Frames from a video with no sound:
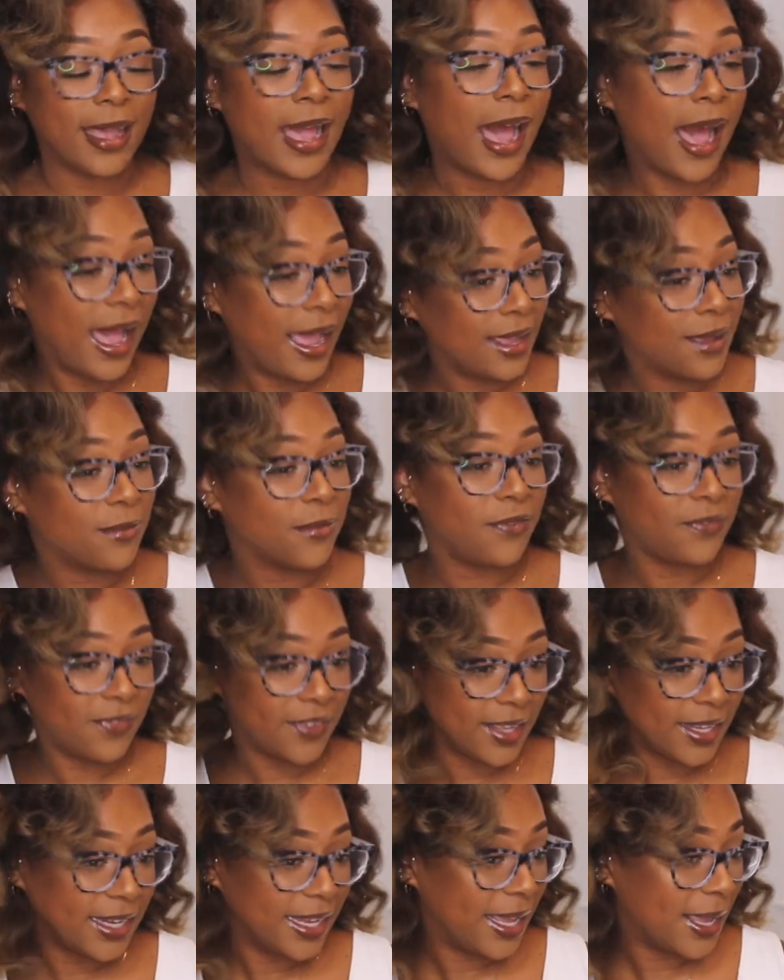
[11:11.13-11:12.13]
I am
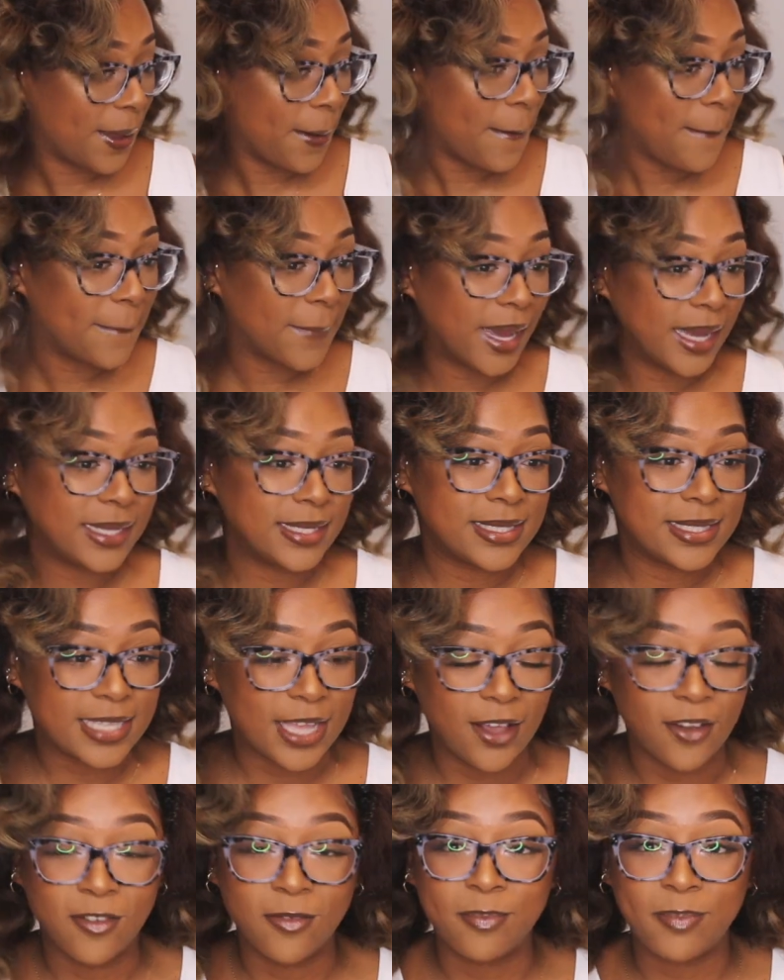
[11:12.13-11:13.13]
feeling
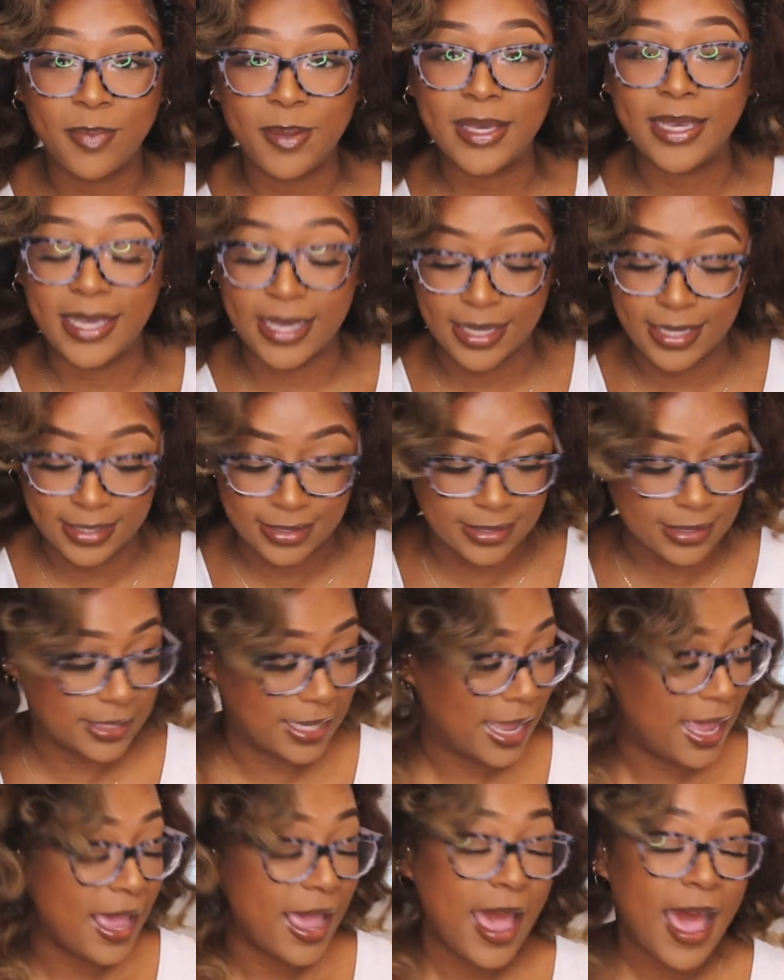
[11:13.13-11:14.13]
myself, because
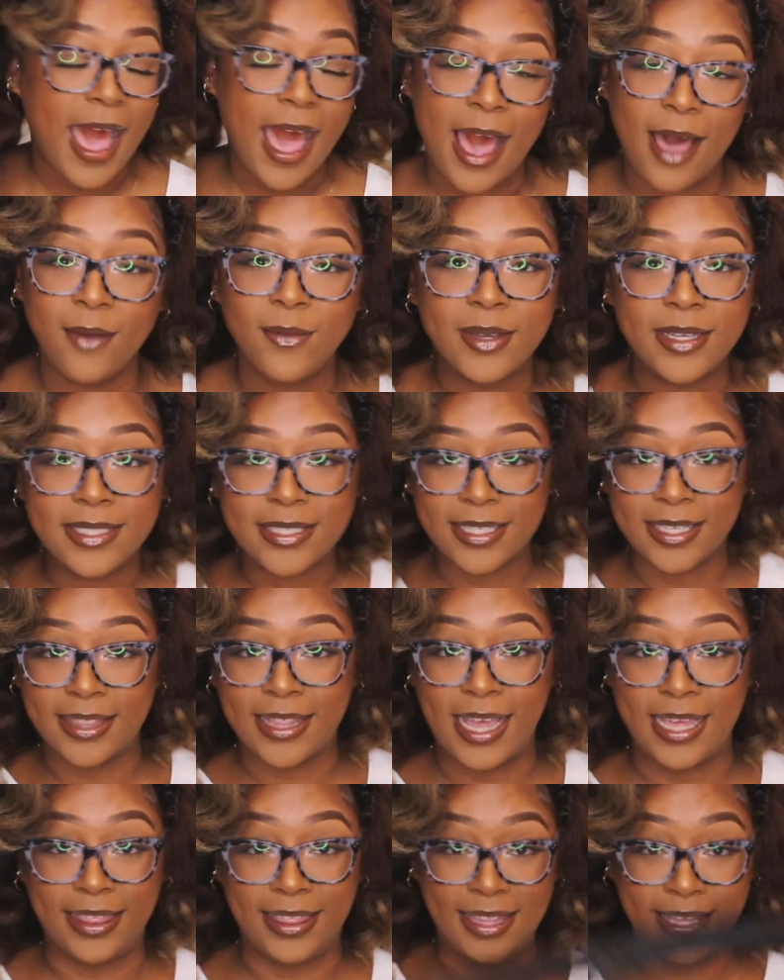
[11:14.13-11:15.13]
how is it
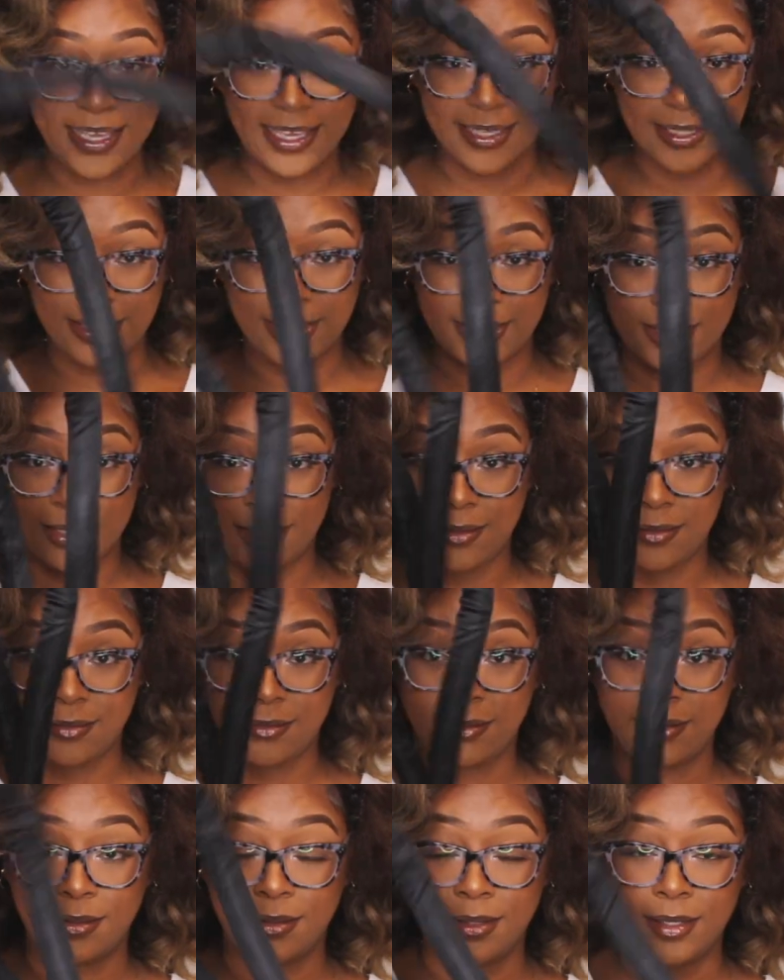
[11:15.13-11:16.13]
that this
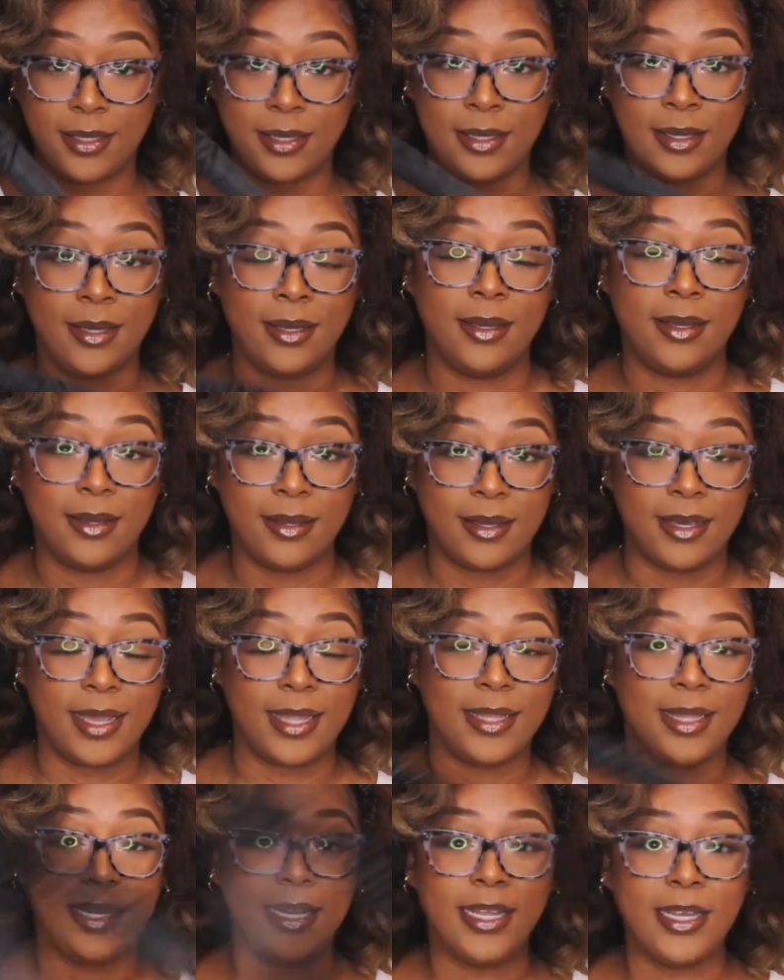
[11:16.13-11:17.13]

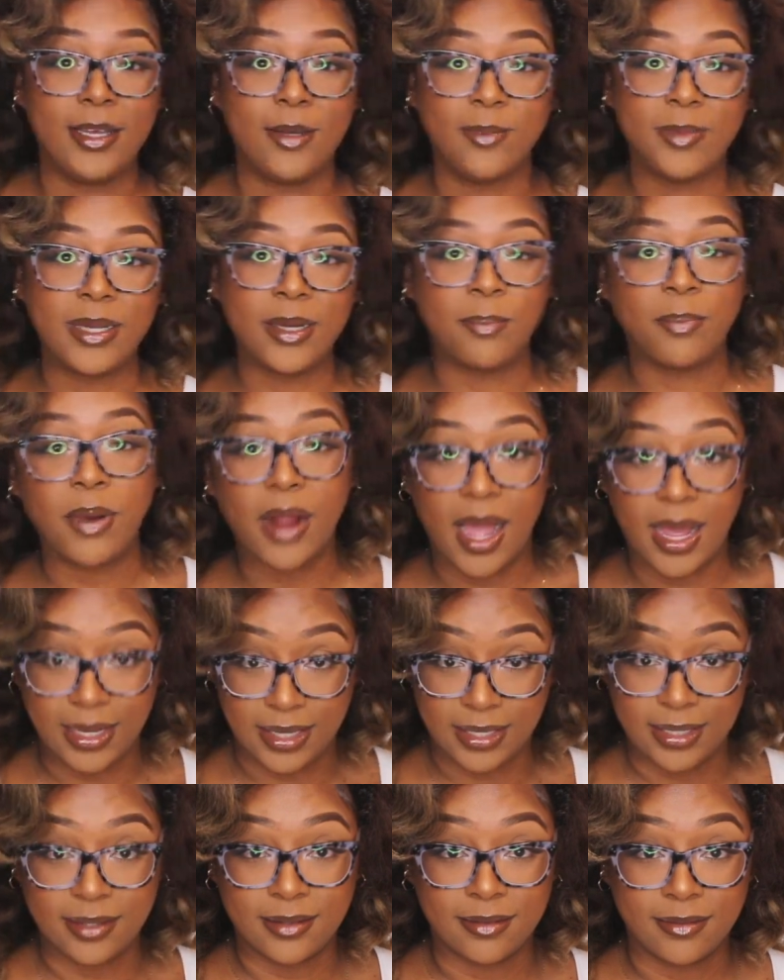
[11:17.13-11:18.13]
and a little bit of
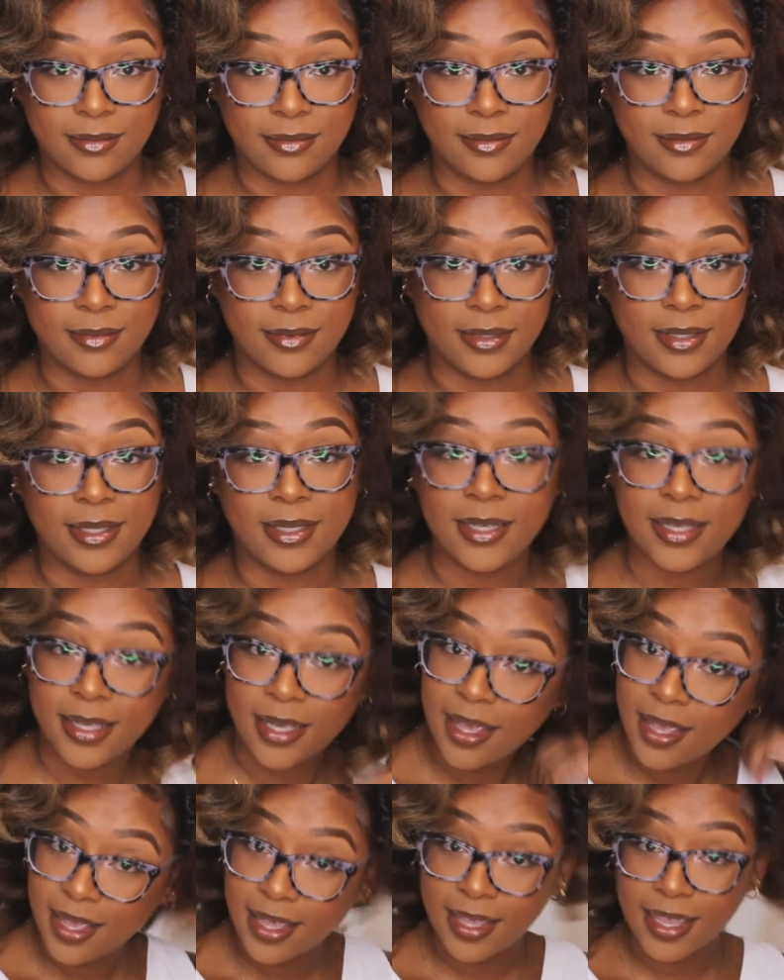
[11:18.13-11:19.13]
product
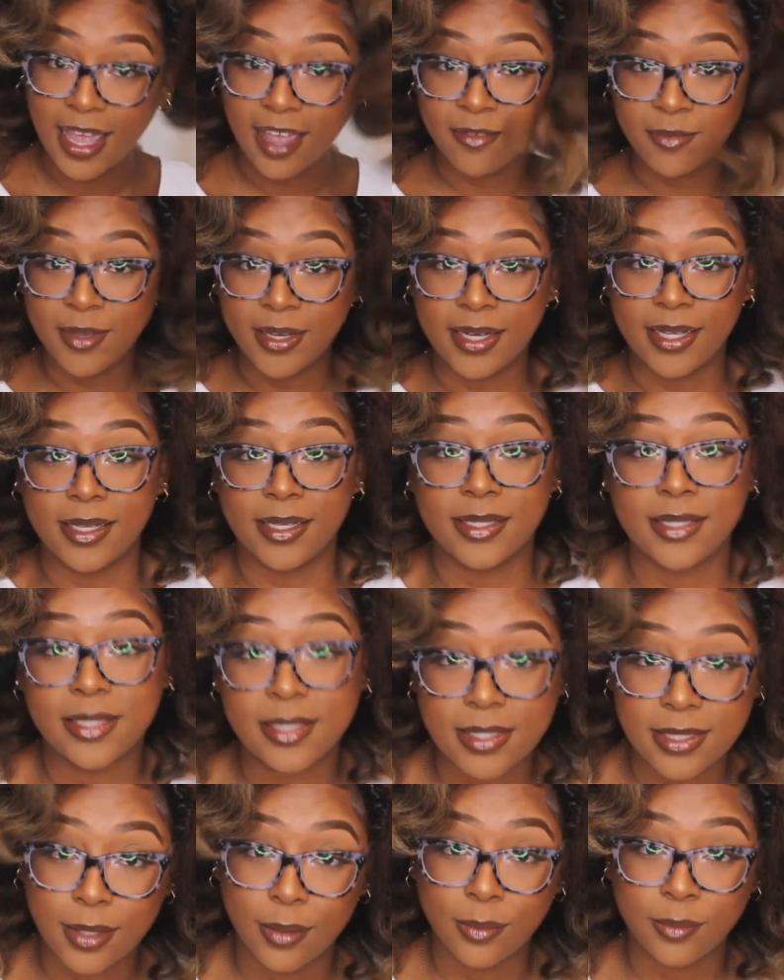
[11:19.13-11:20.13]
gave me
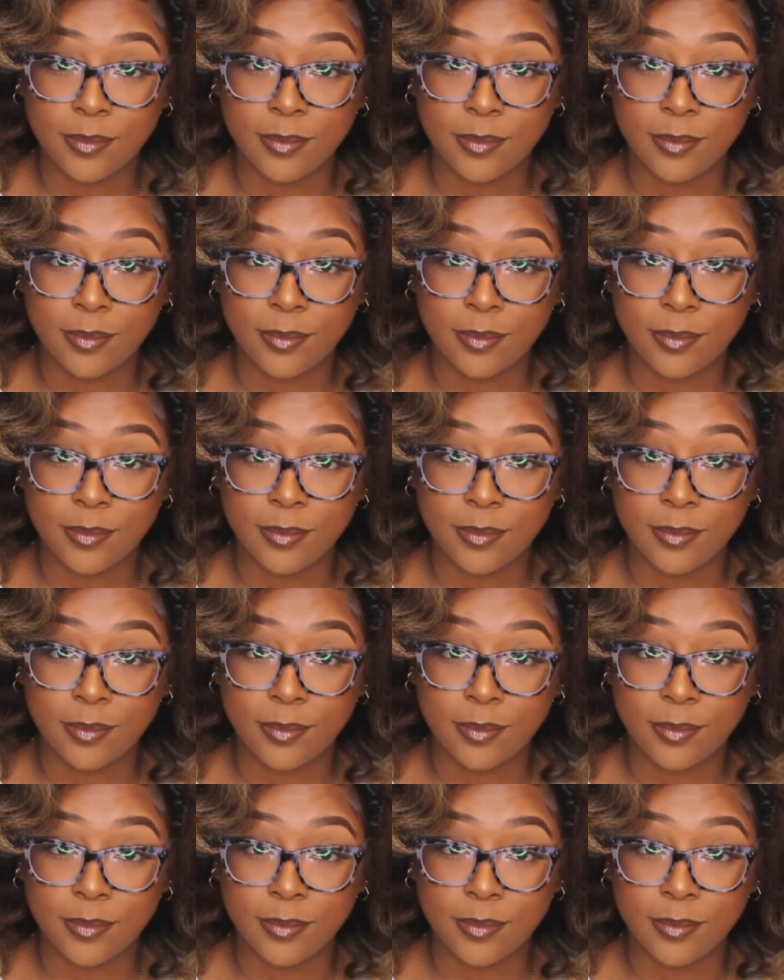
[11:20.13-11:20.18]
this?